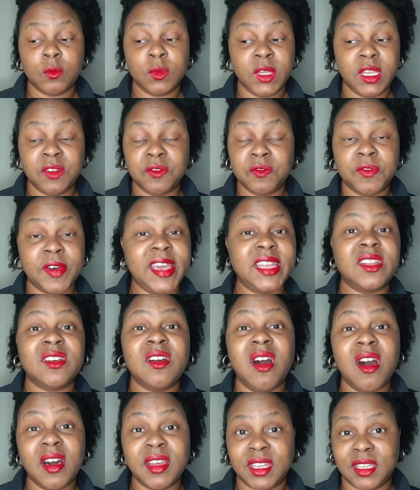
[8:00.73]
invite
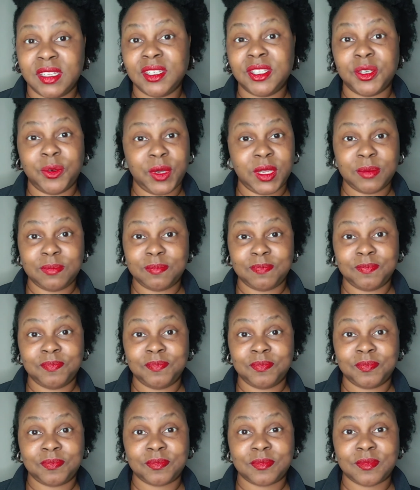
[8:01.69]
God into it.
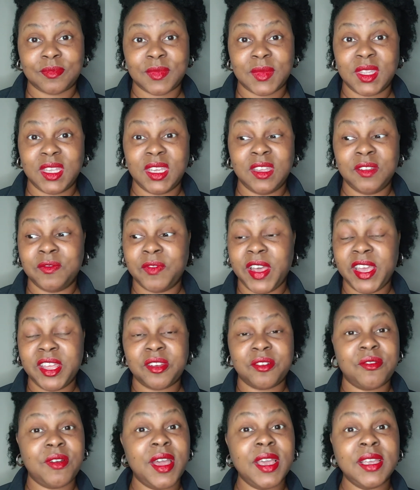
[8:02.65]
Invite
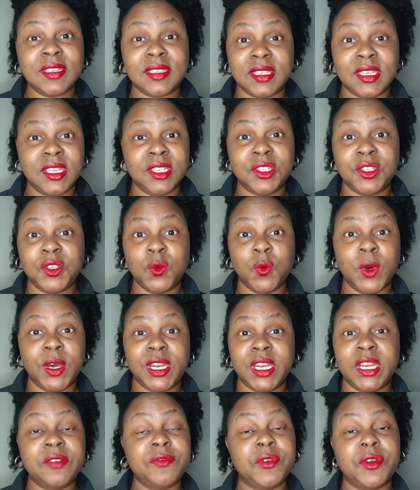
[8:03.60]
Christ into
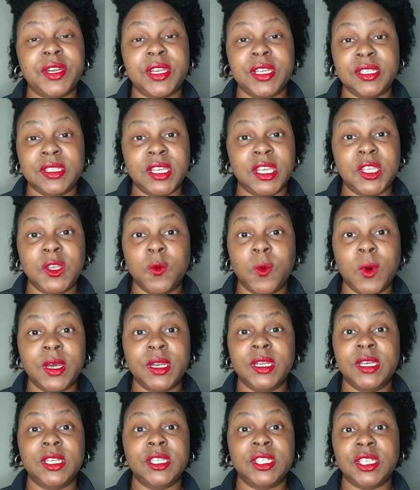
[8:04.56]
whatever it is that you
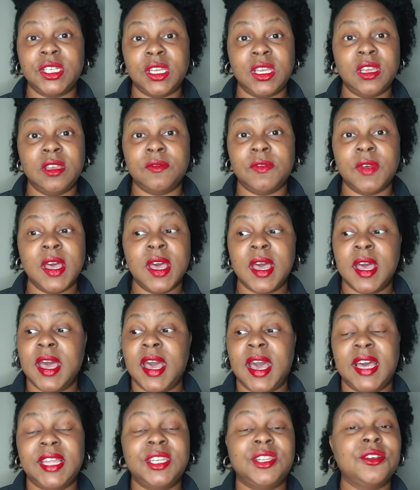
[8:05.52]
want to achieve
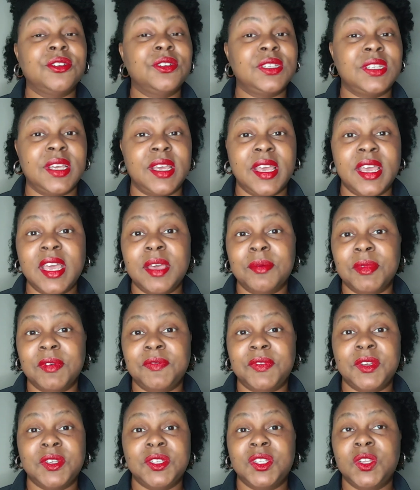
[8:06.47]
and turn to Him. If
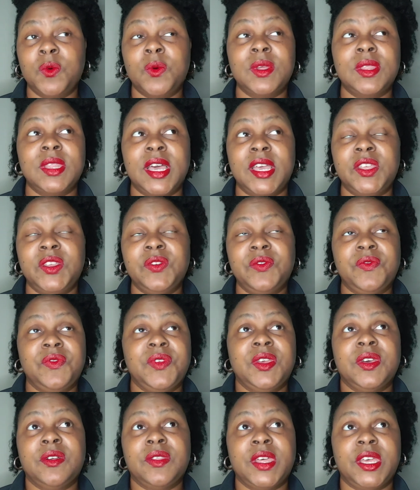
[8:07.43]
there's no one that you
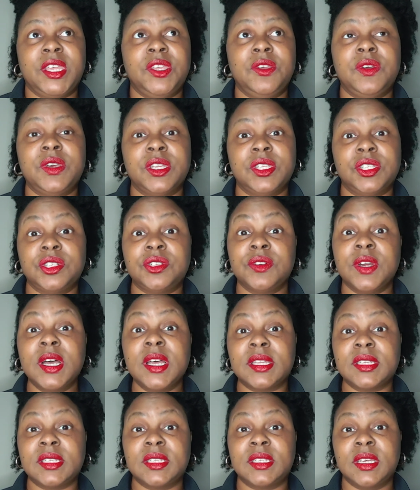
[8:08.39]
feel that you can
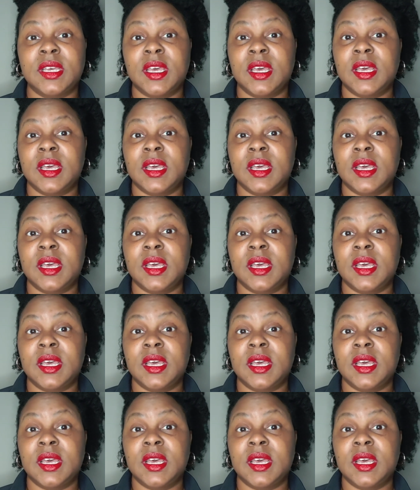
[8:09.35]
trust,